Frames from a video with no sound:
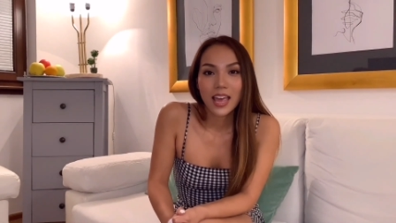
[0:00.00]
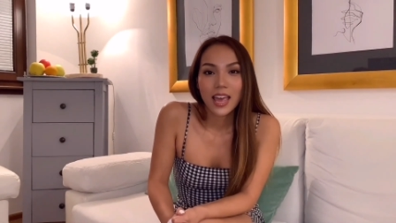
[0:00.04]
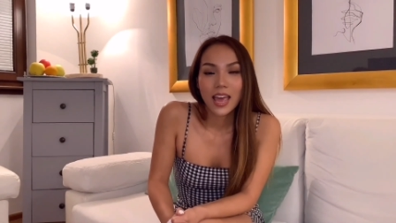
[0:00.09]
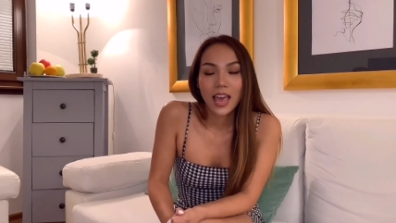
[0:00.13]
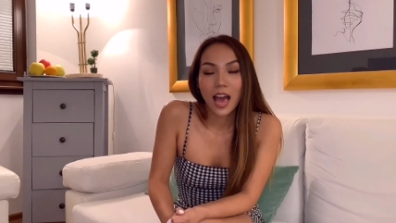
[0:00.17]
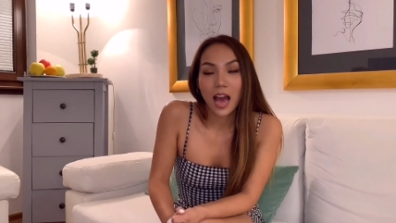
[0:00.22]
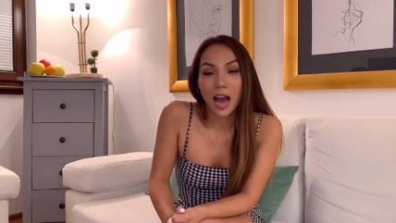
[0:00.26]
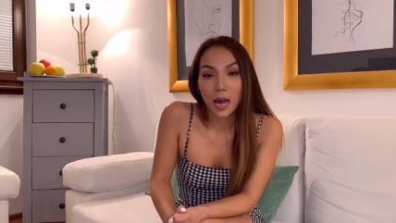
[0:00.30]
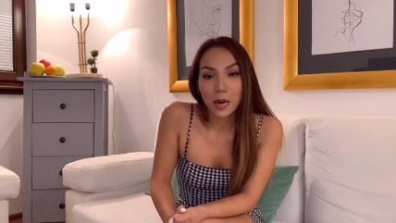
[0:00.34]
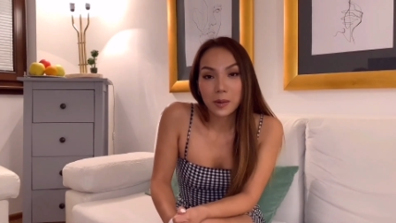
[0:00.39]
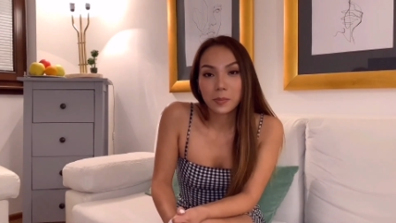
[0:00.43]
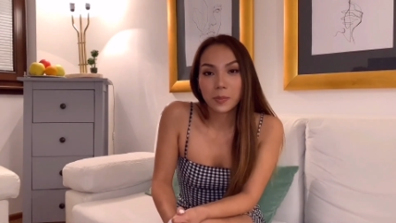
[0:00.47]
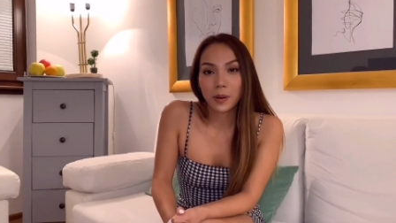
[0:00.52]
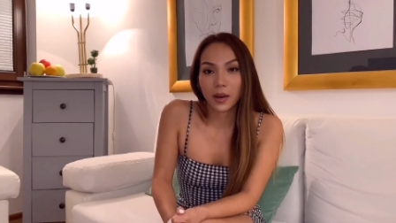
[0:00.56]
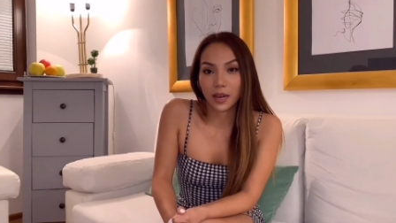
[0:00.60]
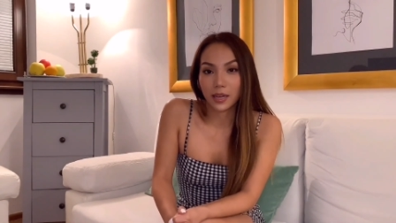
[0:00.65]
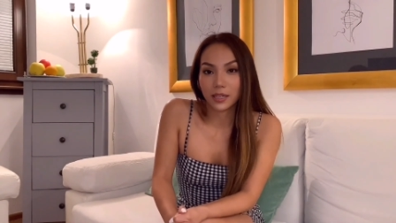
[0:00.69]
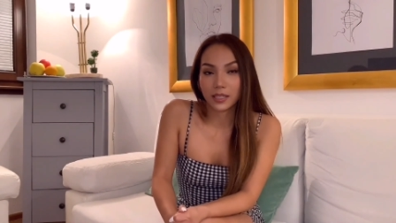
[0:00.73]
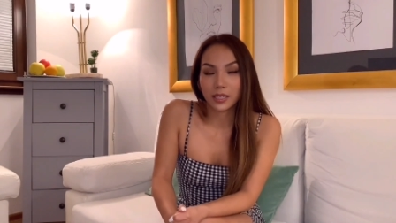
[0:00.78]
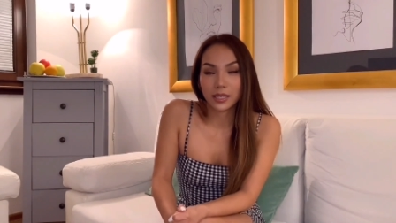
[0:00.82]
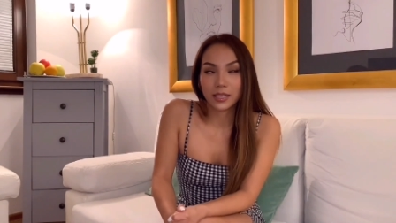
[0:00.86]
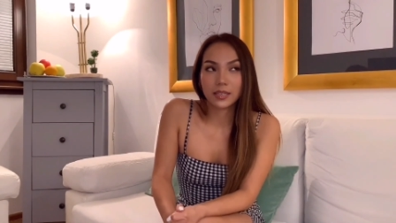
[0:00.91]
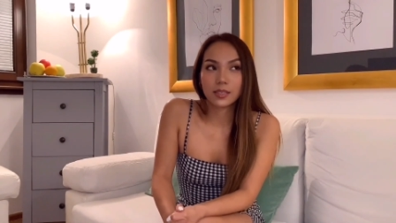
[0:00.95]
hot
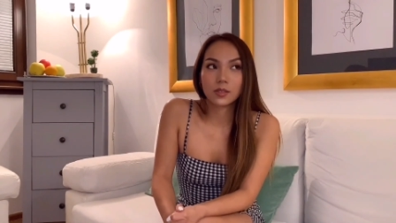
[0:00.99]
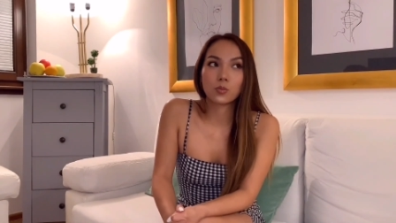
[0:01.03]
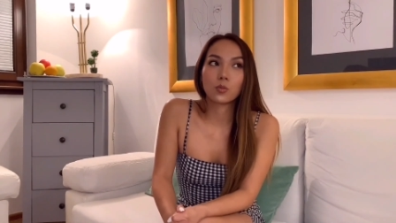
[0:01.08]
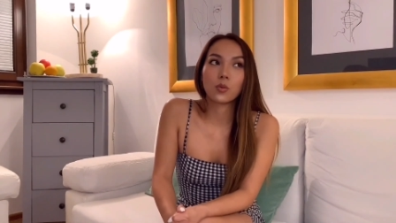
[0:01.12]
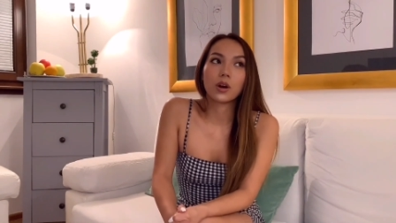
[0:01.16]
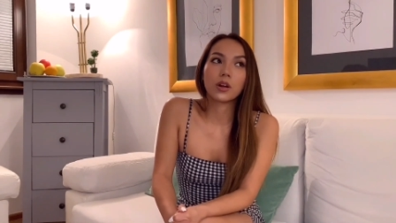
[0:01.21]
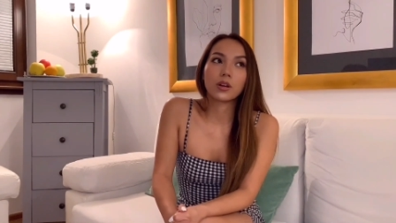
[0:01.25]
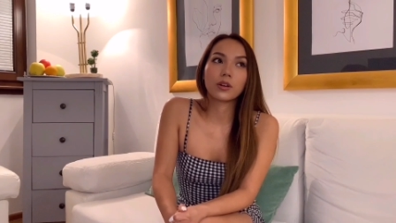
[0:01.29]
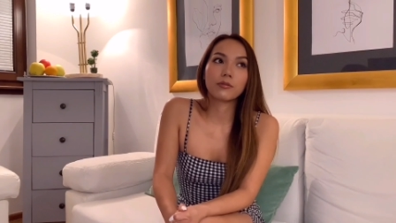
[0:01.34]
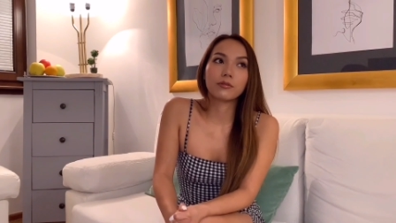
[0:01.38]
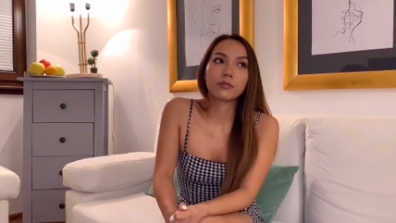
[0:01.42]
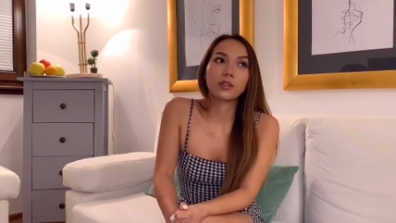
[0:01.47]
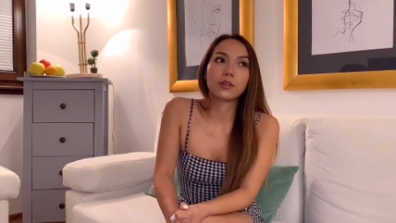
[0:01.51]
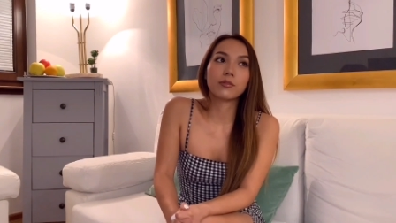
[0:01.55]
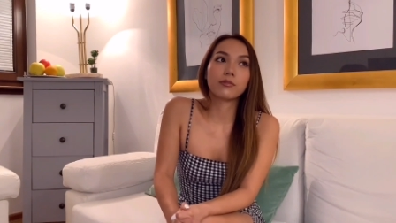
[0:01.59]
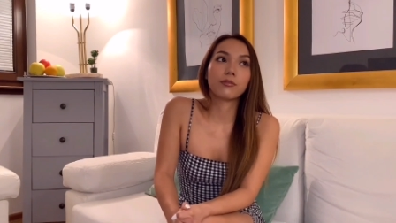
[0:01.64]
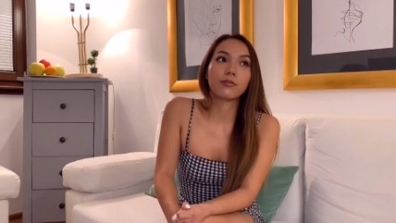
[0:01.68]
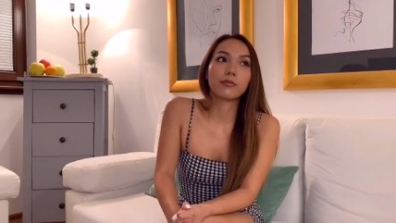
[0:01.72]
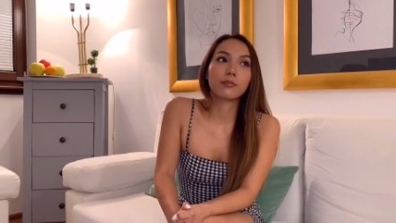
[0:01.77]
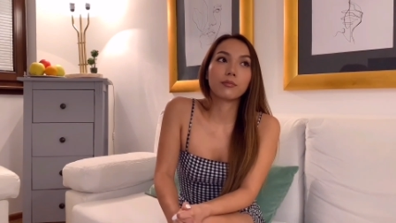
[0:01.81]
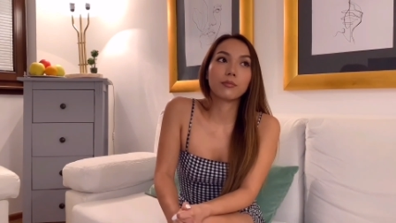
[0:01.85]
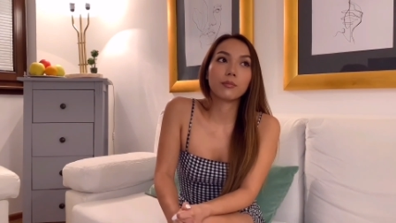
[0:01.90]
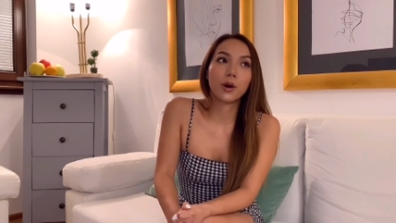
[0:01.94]
pot is one of the
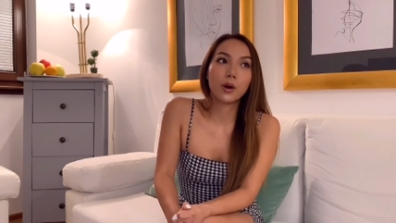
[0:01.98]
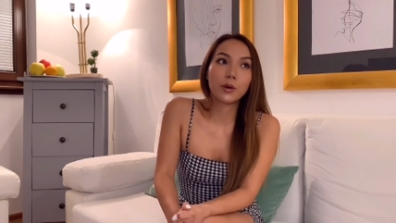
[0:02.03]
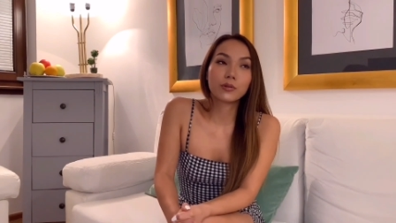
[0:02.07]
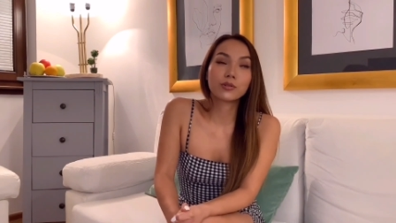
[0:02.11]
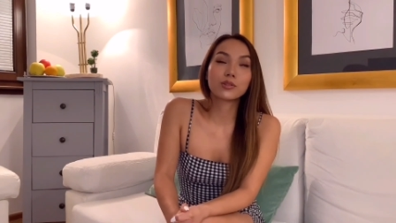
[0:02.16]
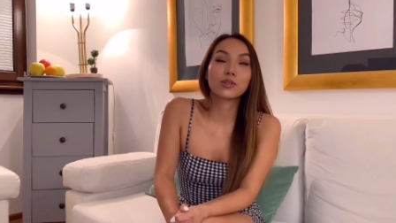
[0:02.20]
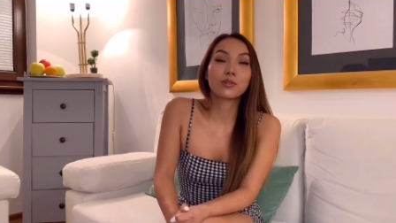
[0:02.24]
most